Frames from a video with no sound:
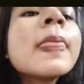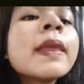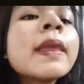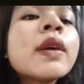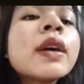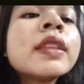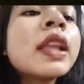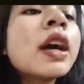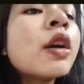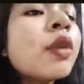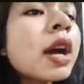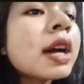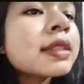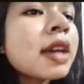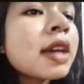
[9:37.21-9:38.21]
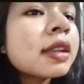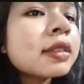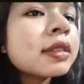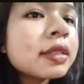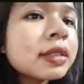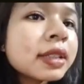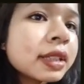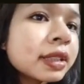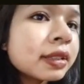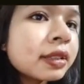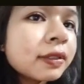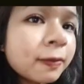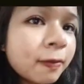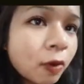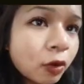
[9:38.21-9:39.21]
Now Azad Hind
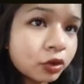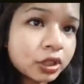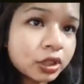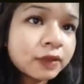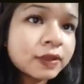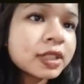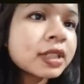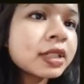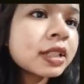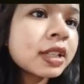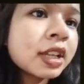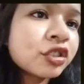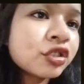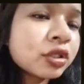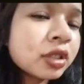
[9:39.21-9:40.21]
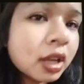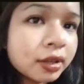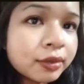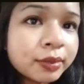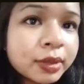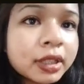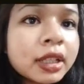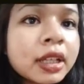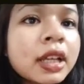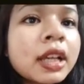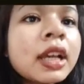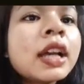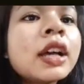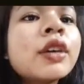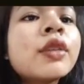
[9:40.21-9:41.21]
Fauj, that was Indian National Army.
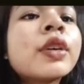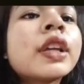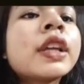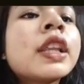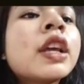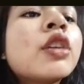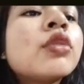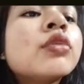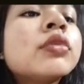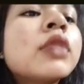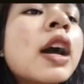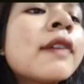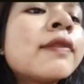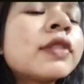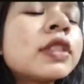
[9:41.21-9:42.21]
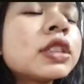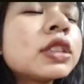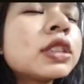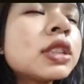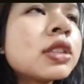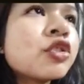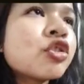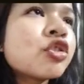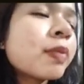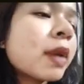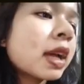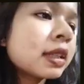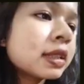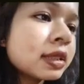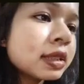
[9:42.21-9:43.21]
Okay, now after this
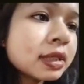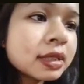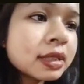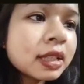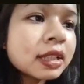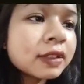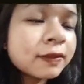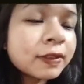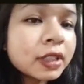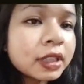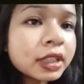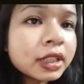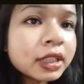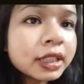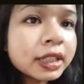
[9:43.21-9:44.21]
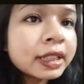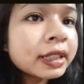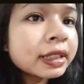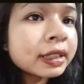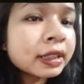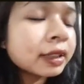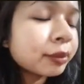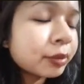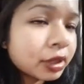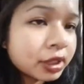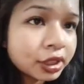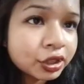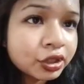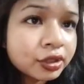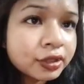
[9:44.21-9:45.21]
Japanese, they defeated in
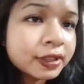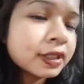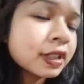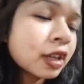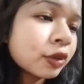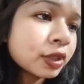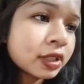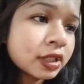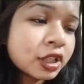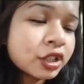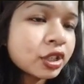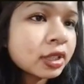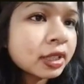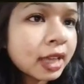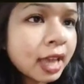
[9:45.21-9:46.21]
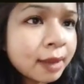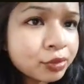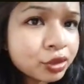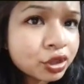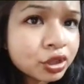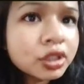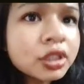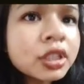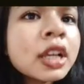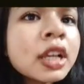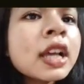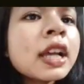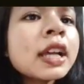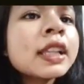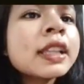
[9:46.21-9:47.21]
Britishers in Southeast Asia, and they captured.
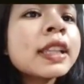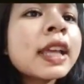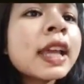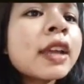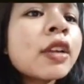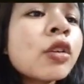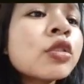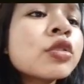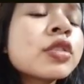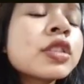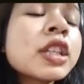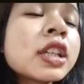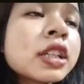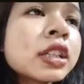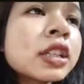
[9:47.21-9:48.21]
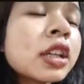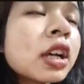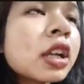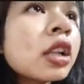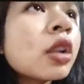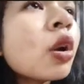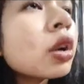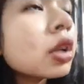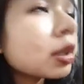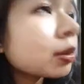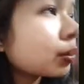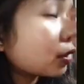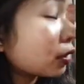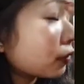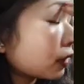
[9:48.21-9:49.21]
They had all taken a lot
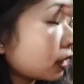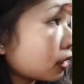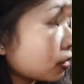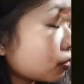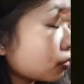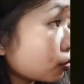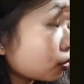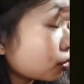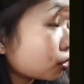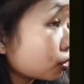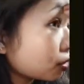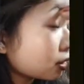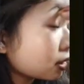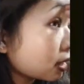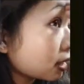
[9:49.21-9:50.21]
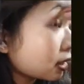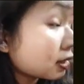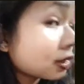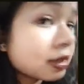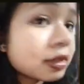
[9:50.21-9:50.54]
number of Indian soldiers as